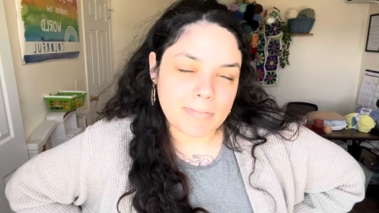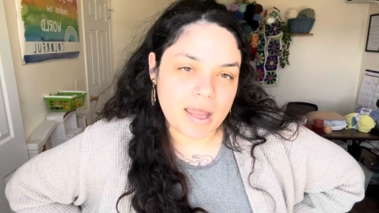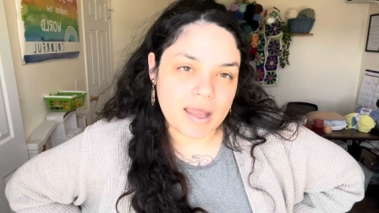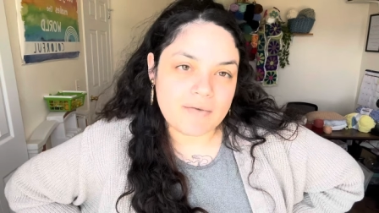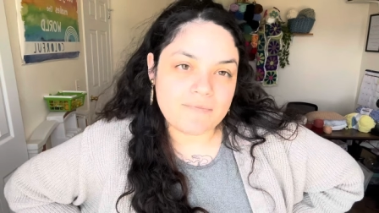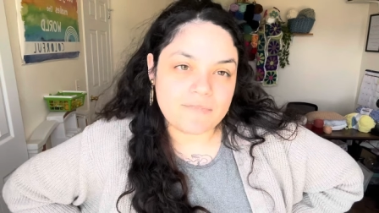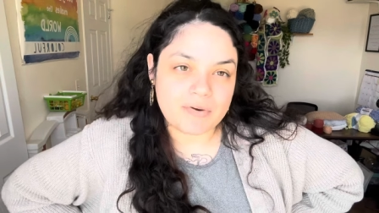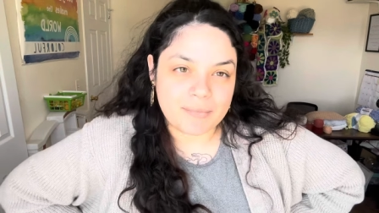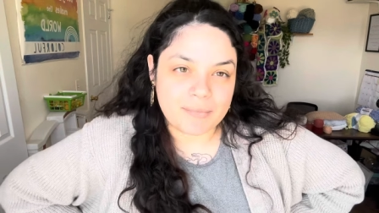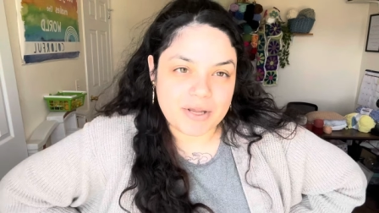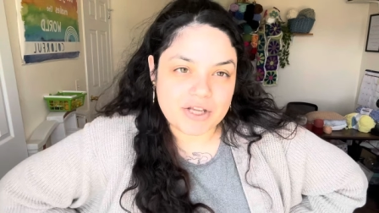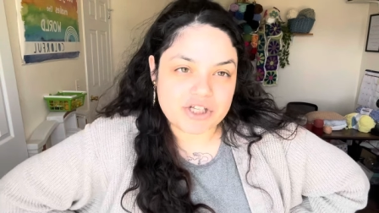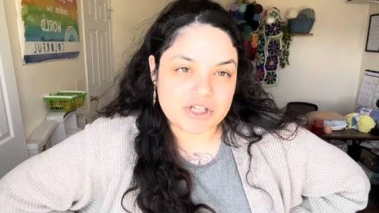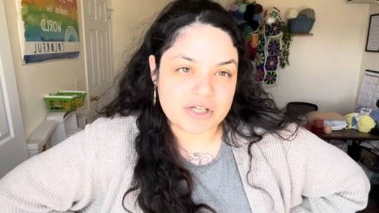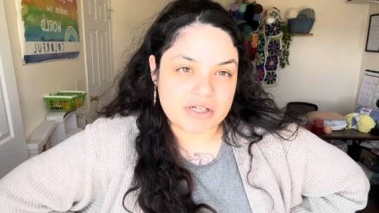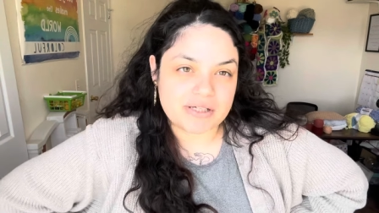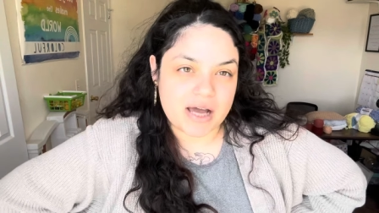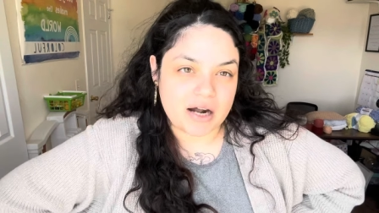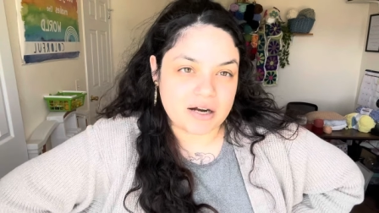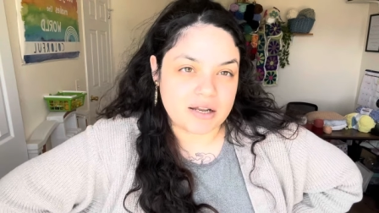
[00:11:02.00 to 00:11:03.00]

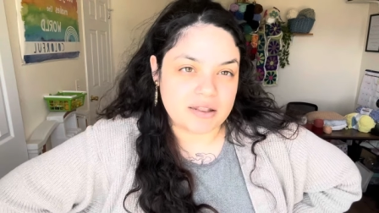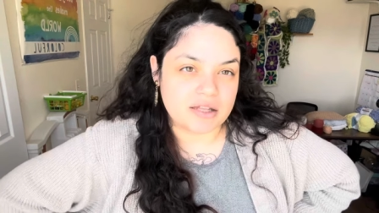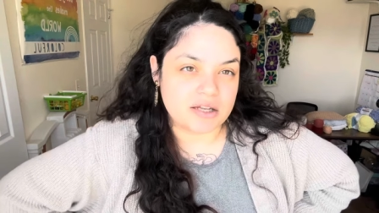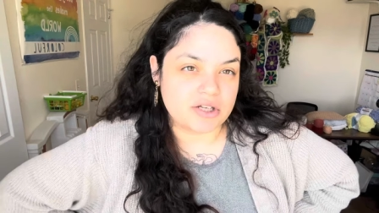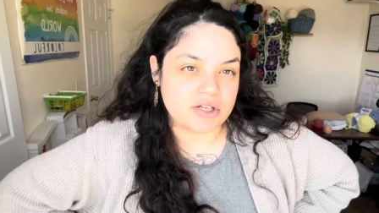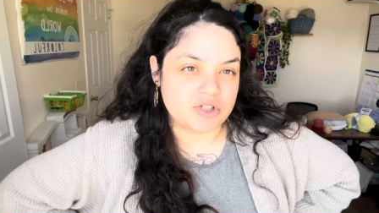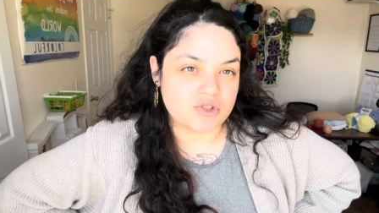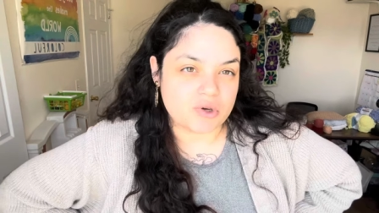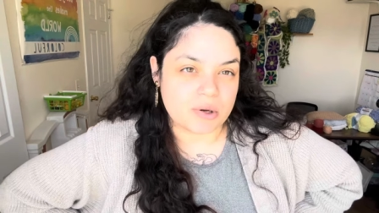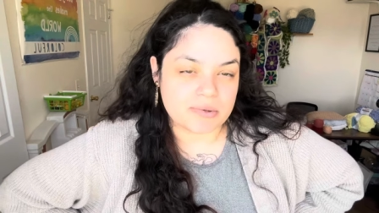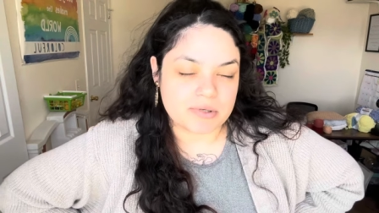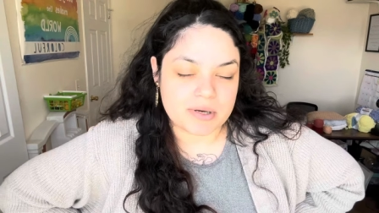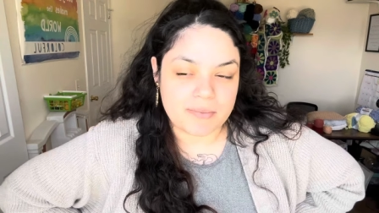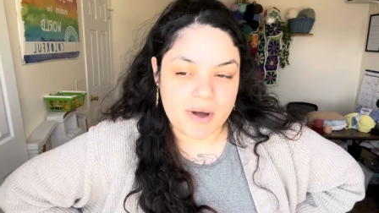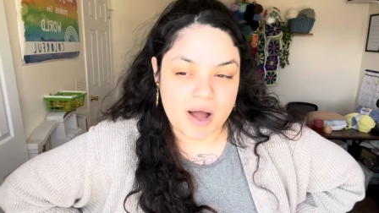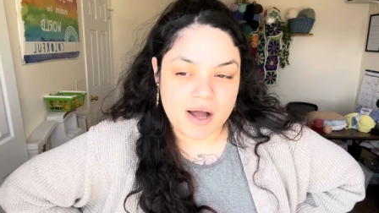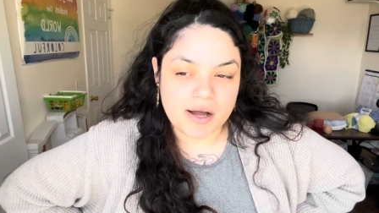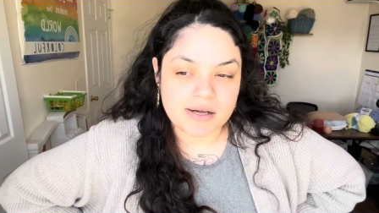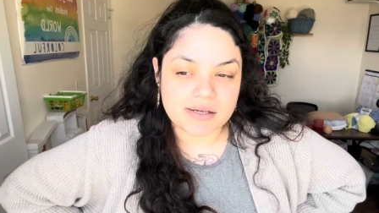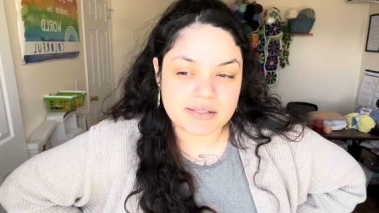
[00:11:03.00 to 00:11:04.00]
information down in the description
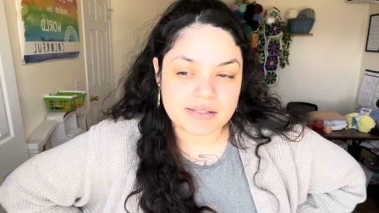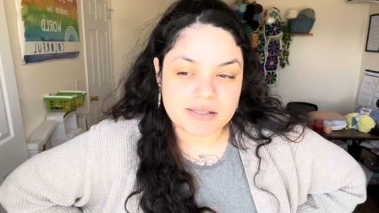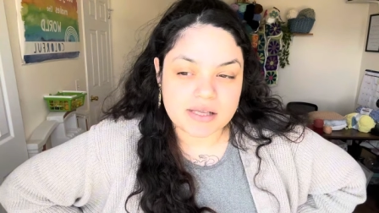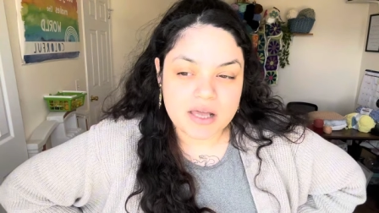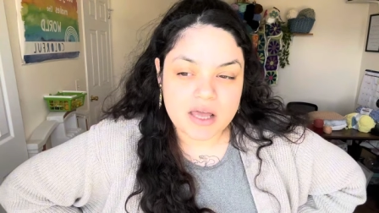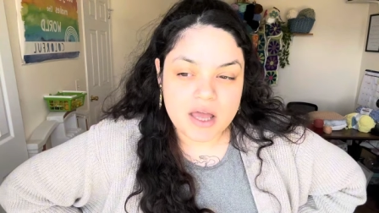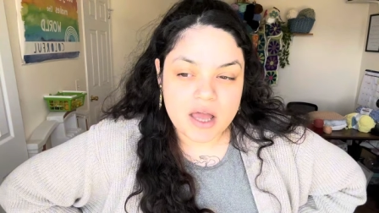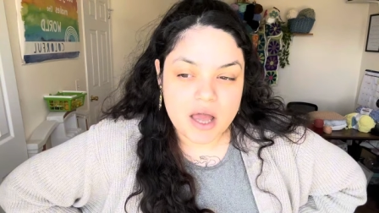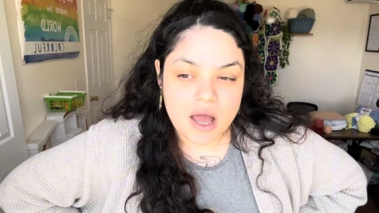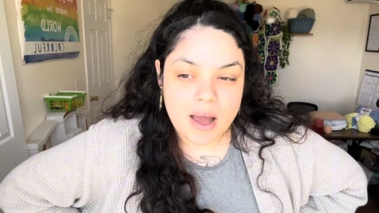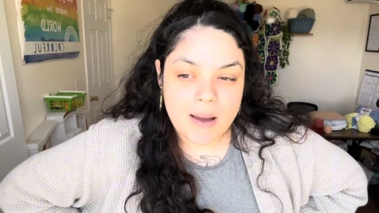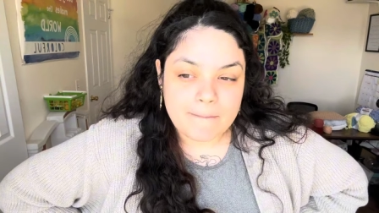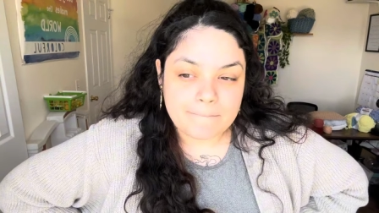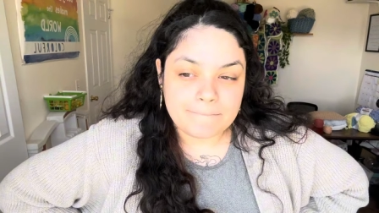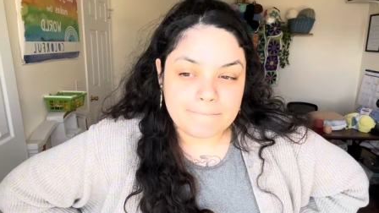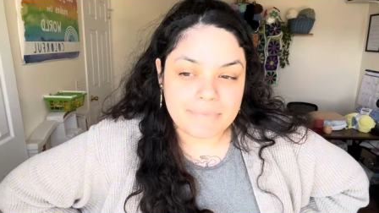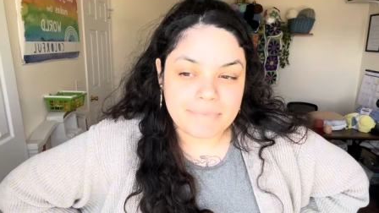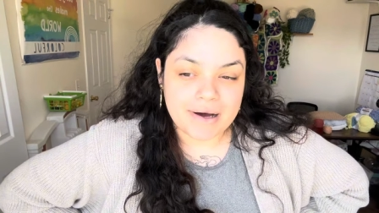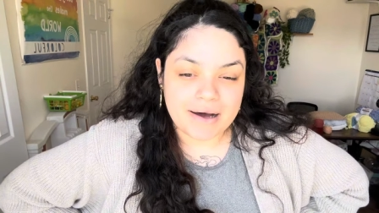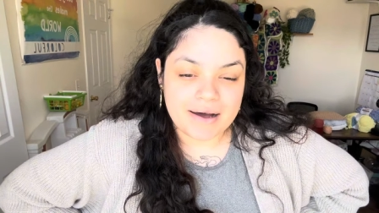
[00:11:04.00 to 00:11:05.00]
box,
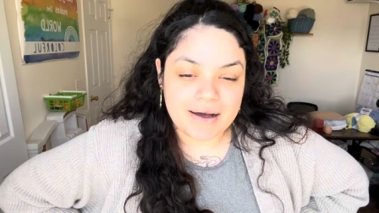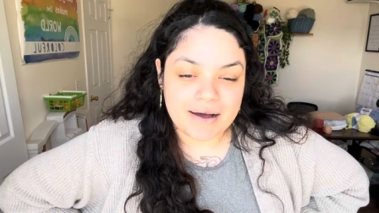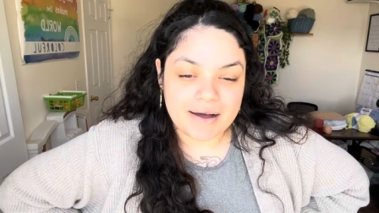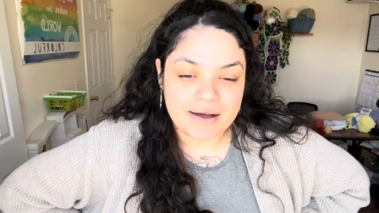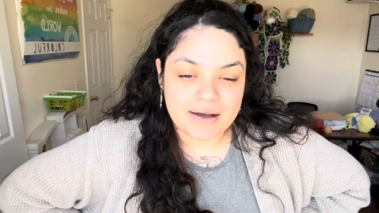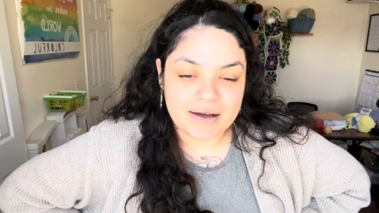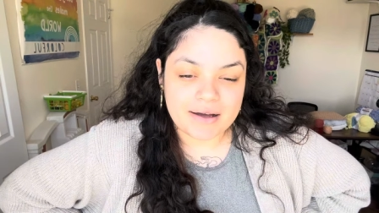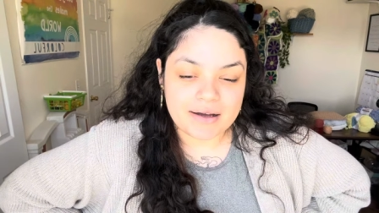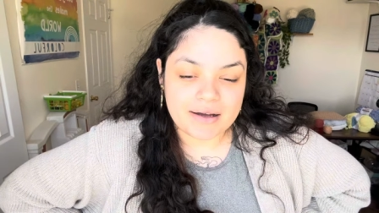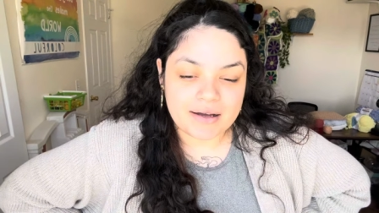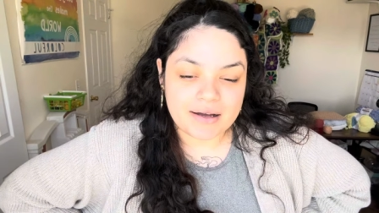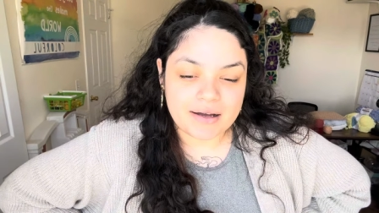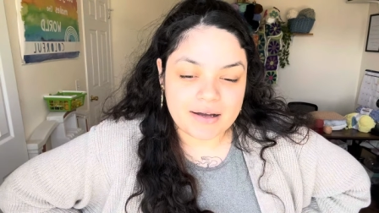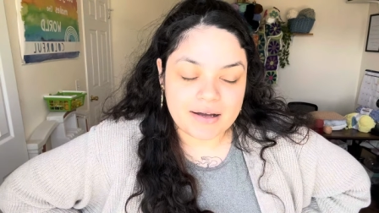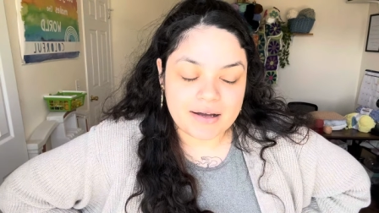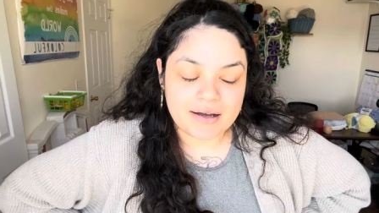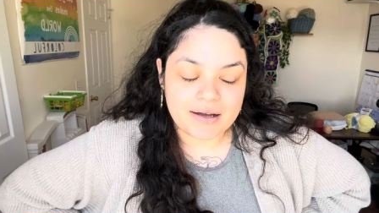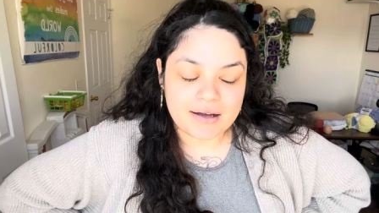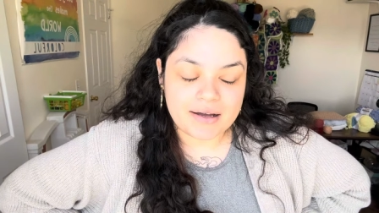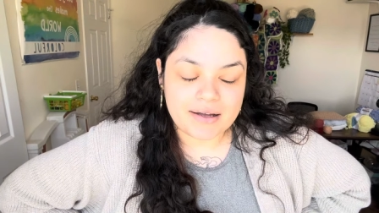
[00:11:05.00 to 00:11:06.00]
but
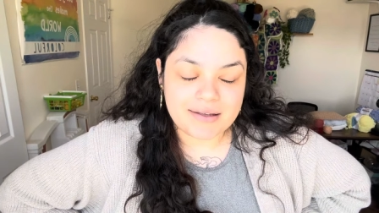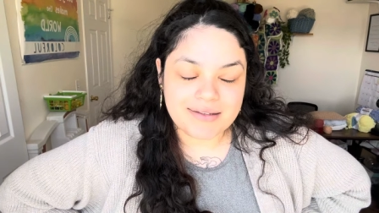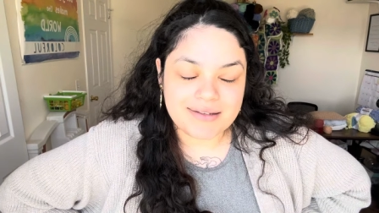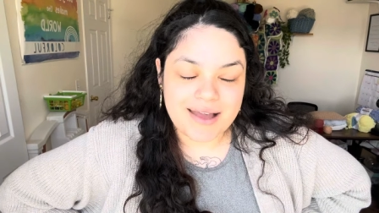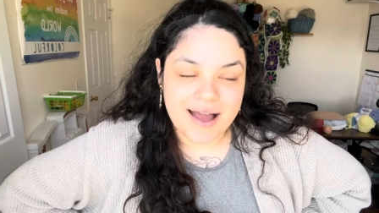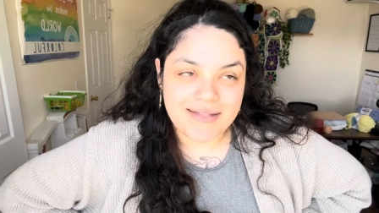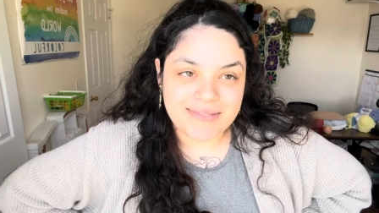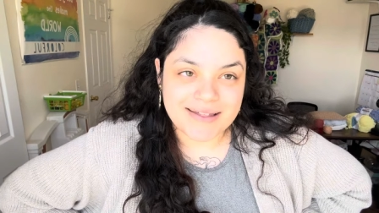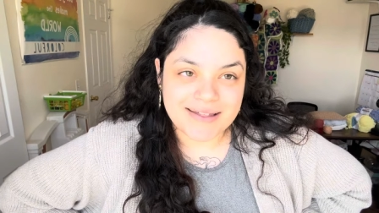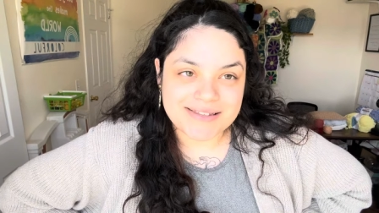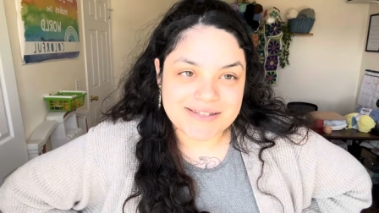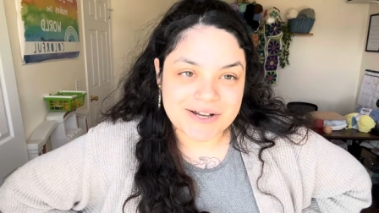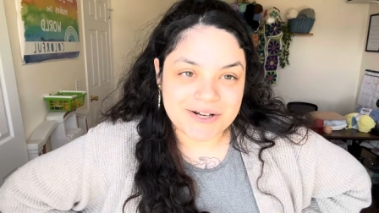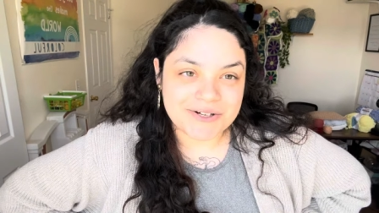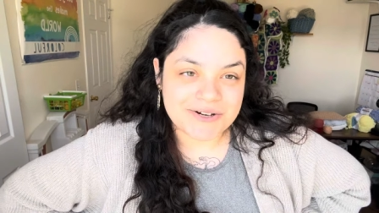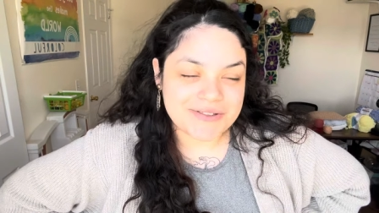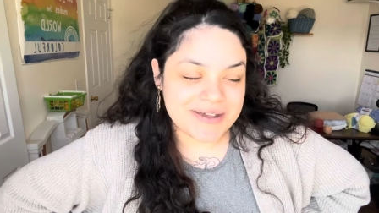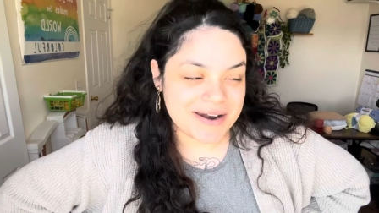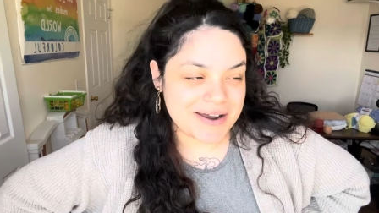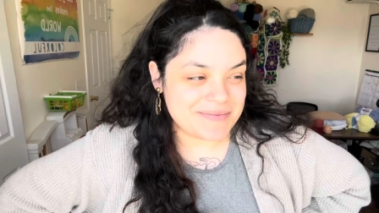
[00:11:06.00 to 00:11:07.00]
yeah, that
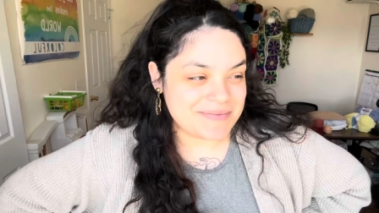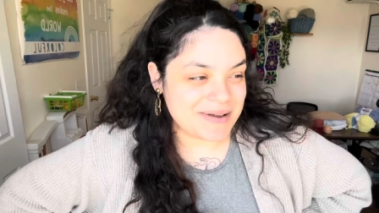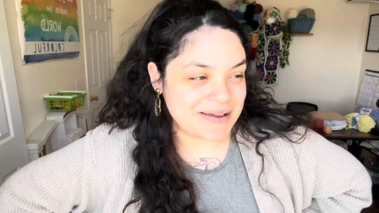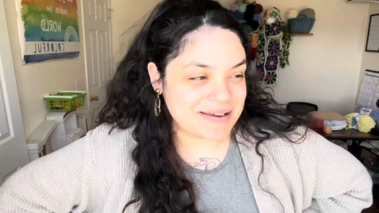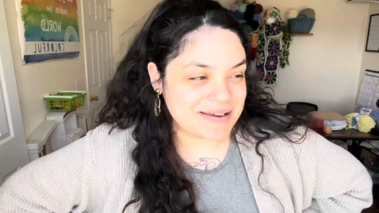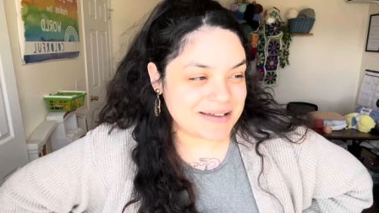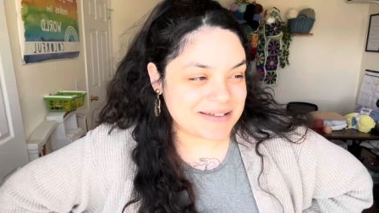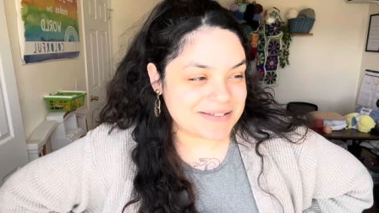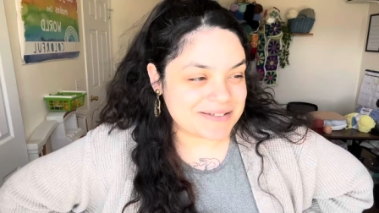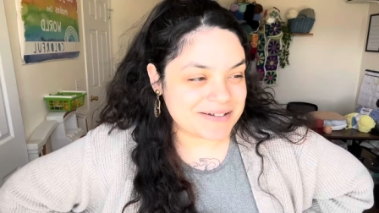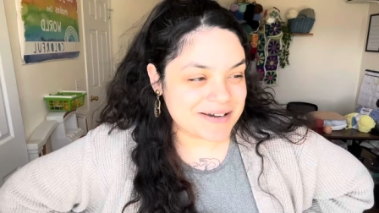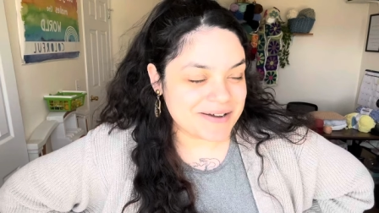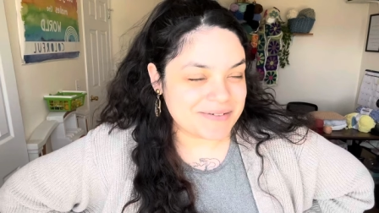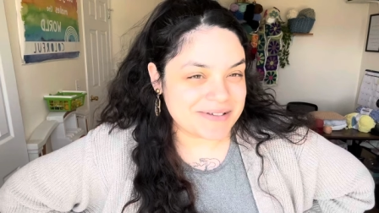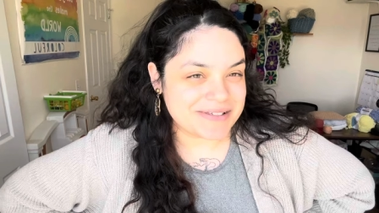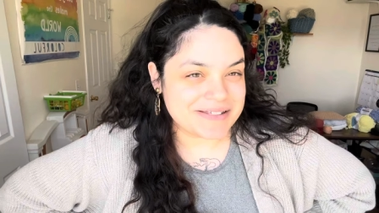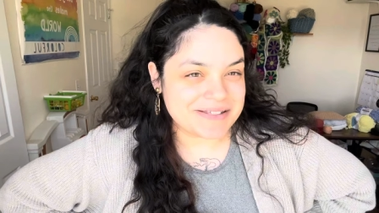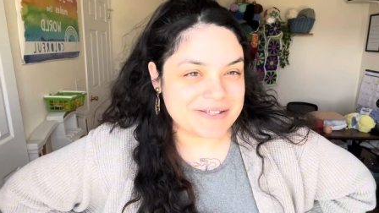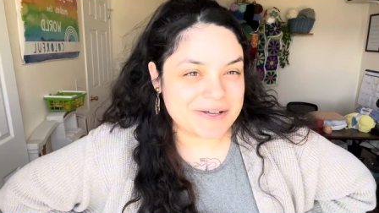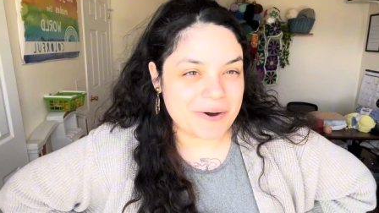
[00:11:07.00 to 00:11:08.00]
turtle that I made yesterday
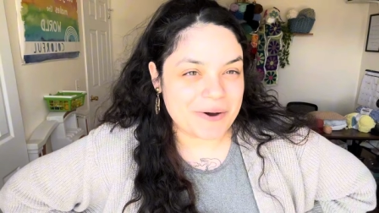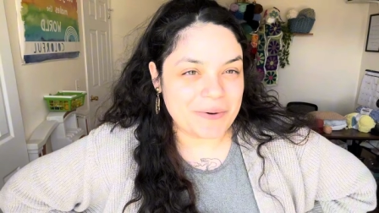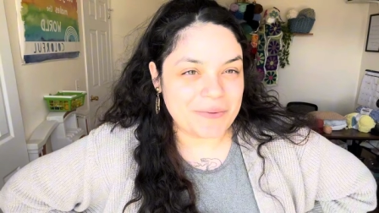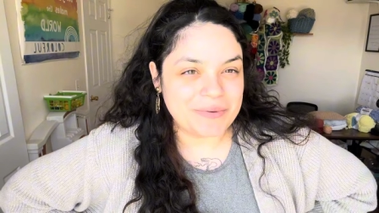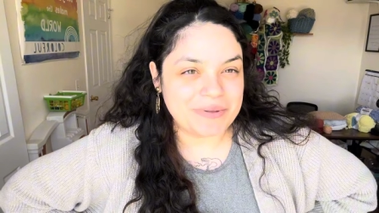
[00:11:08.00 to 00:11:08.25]
was so